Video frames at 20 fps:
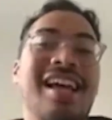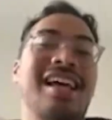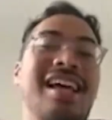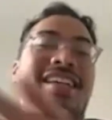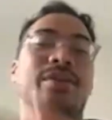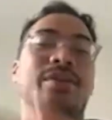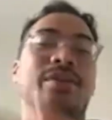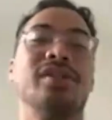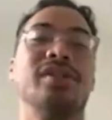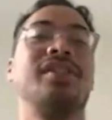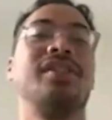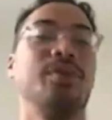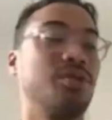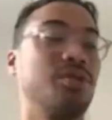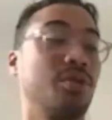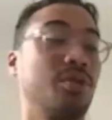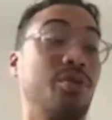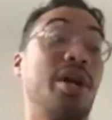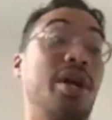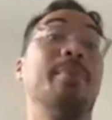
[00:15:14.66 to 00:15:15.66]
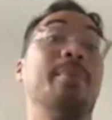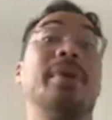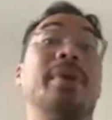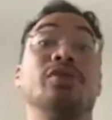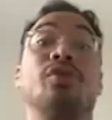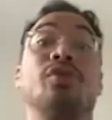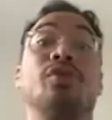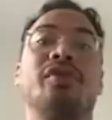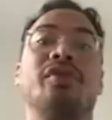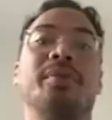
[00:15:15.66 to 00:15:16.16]
he was a great
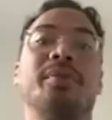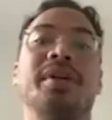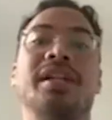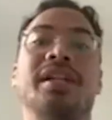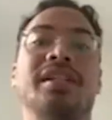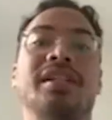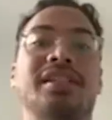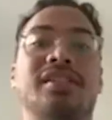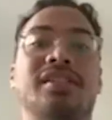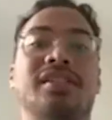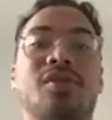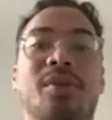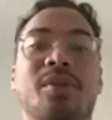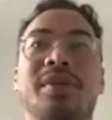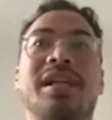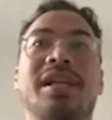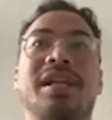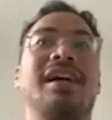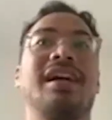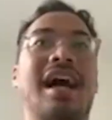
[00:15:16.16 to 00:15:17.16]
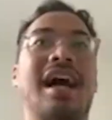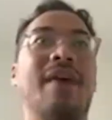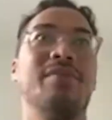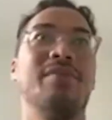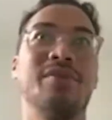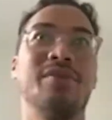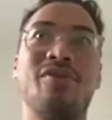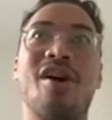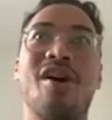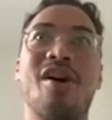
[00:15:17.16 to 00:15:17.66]
mentor for me, and he just told me like, I've
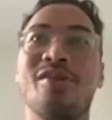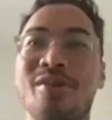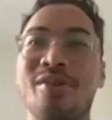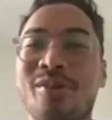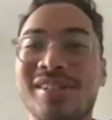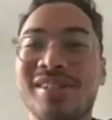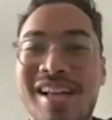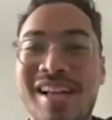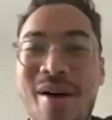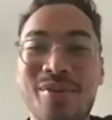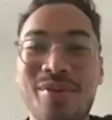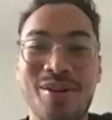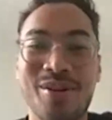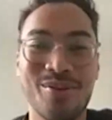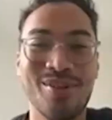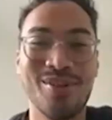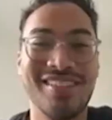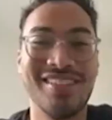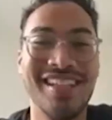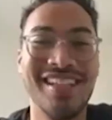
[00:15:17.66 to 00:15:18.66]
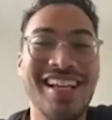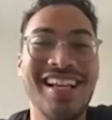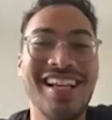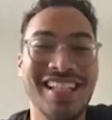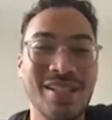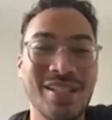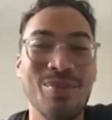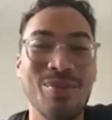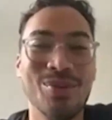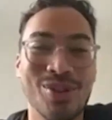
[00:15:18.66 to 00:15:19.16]
been following what's happening with
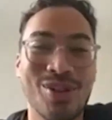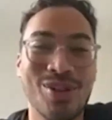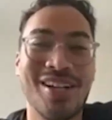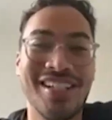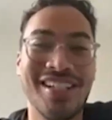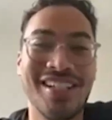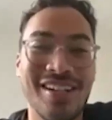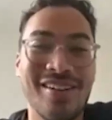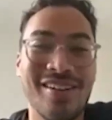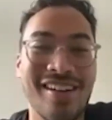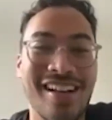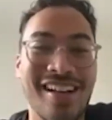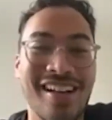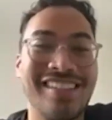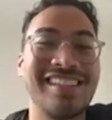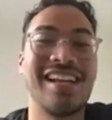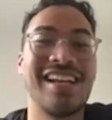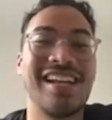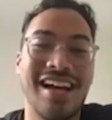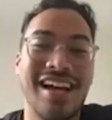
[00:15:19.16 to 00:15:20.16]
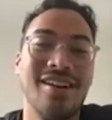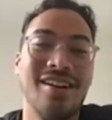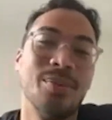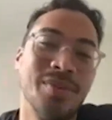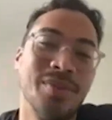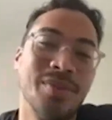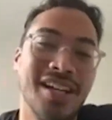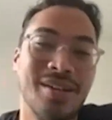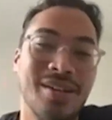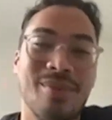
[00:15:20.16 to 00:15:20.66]
the music on the internet, because I'd
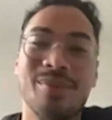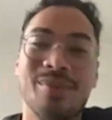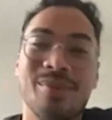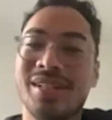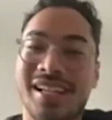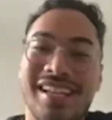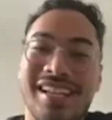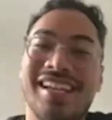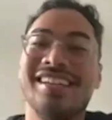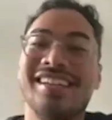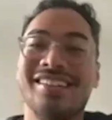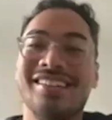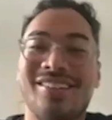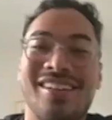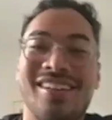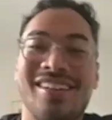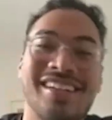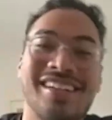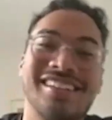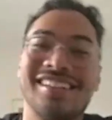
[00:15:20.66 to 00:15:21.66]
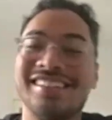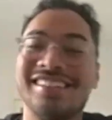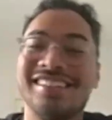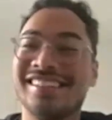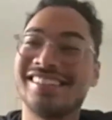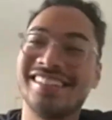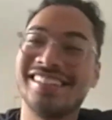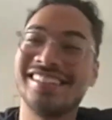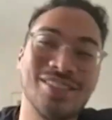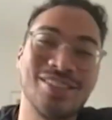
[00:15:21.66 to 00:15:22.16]
update him. I'd be like, hey, you know, like
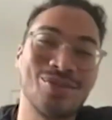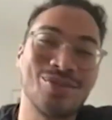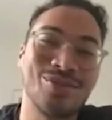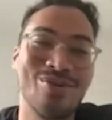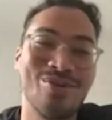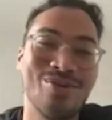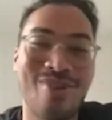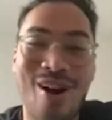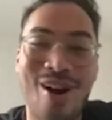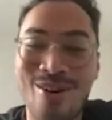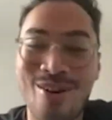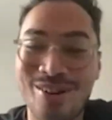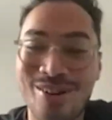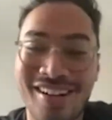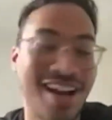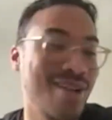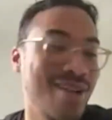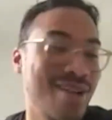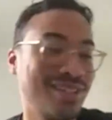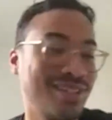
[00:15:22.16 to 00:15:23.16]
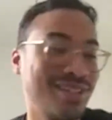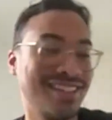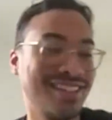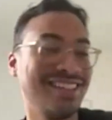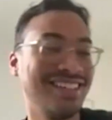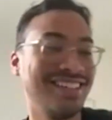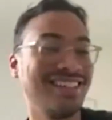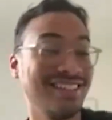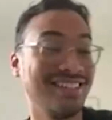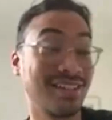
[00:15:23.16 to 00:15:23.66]
this thing just went viral on Hype
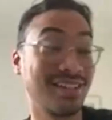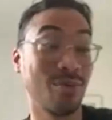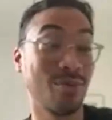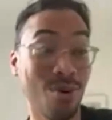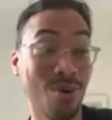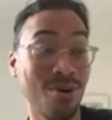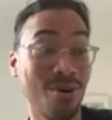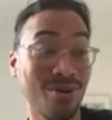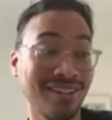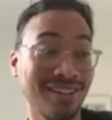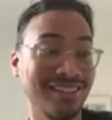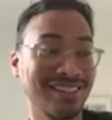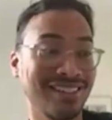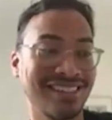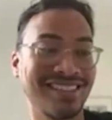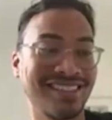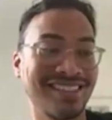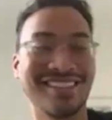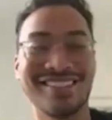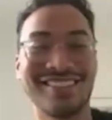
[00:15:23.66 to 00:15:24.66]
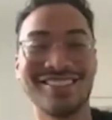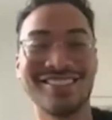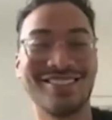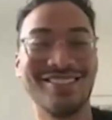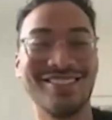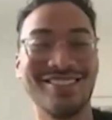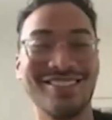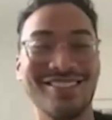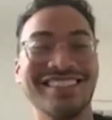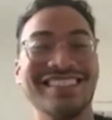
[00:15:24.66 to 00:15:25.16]
Machine, and it's like, whoa, that's so
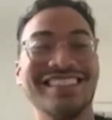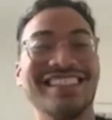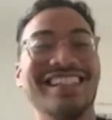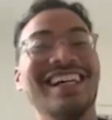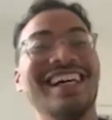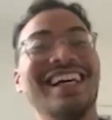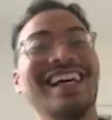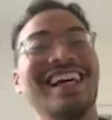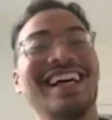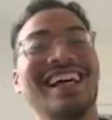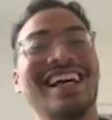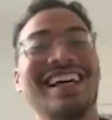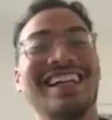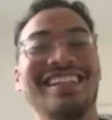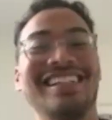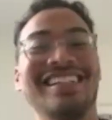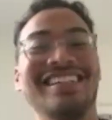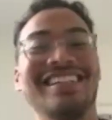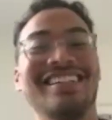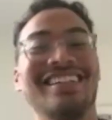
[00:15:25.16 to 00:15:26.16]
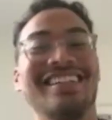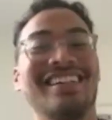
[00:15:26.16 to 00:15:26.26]
cool. And he